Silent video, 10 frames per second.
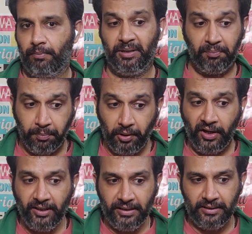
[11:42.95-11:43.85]
But the
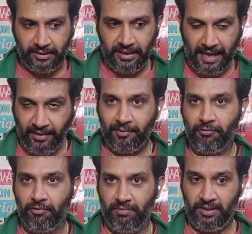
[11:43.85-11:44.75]
body at the
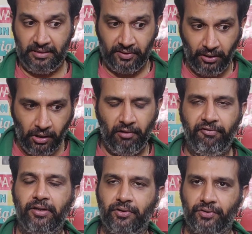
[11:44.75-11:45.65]
moment has a lot of
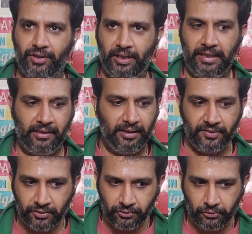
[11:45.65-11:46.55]
energy, and
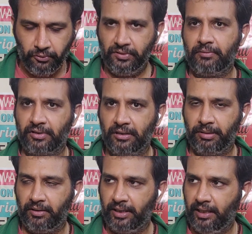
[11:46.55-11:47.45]
unless you do something
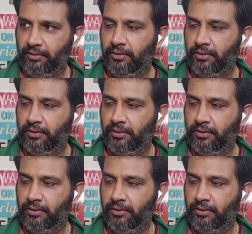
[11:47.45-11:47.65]
about that,